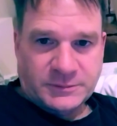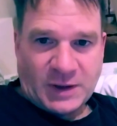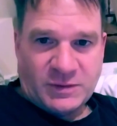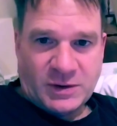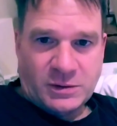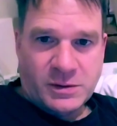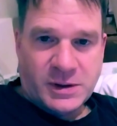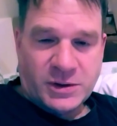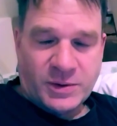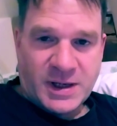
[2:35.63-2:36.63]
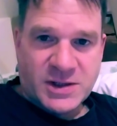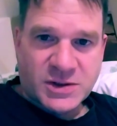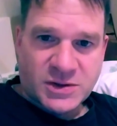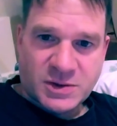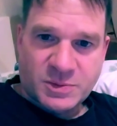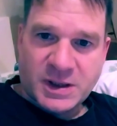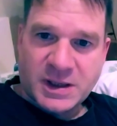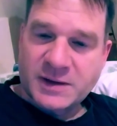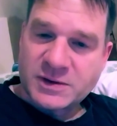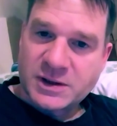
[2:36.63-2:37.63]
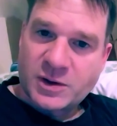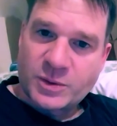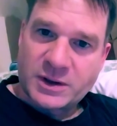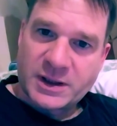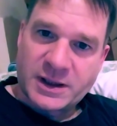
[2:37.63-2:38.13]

If you don't know iterations, you might have to go and look